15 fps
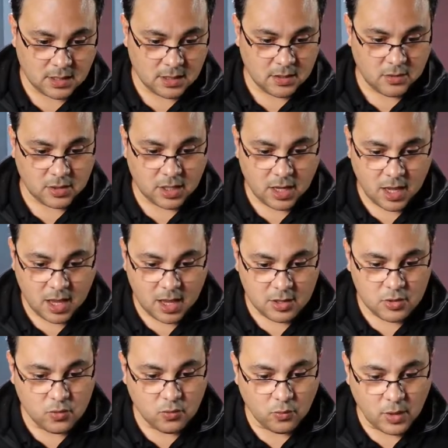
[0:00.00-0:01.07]
Okay,
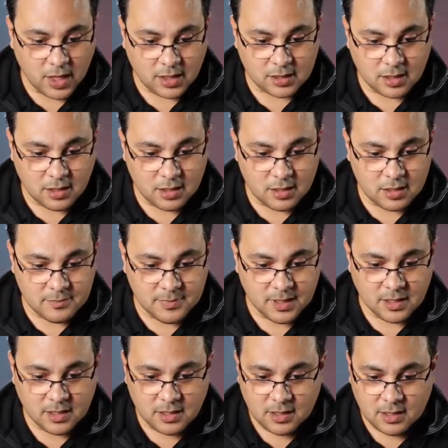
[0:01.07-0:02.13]
you're welcome.
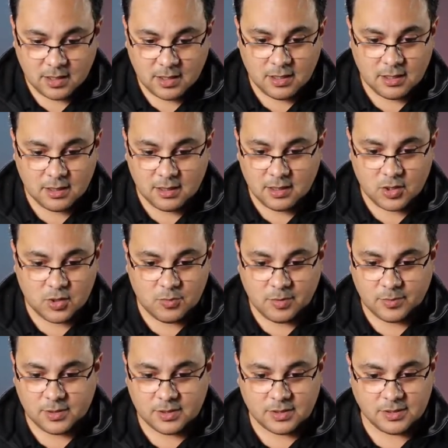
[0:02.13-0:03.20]
Hey, but
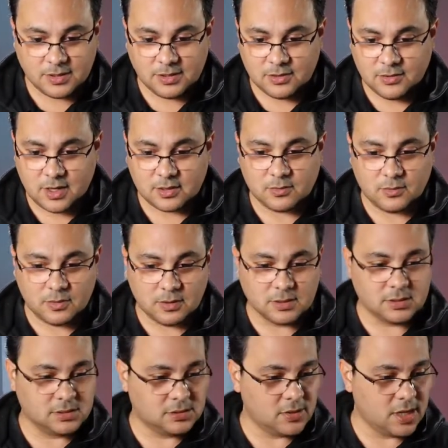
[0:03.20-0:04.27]
my internet,
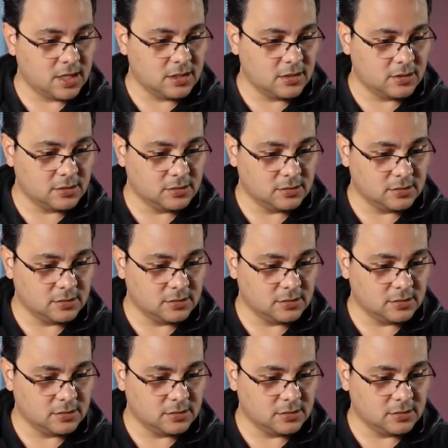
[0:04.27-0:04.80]
strangers.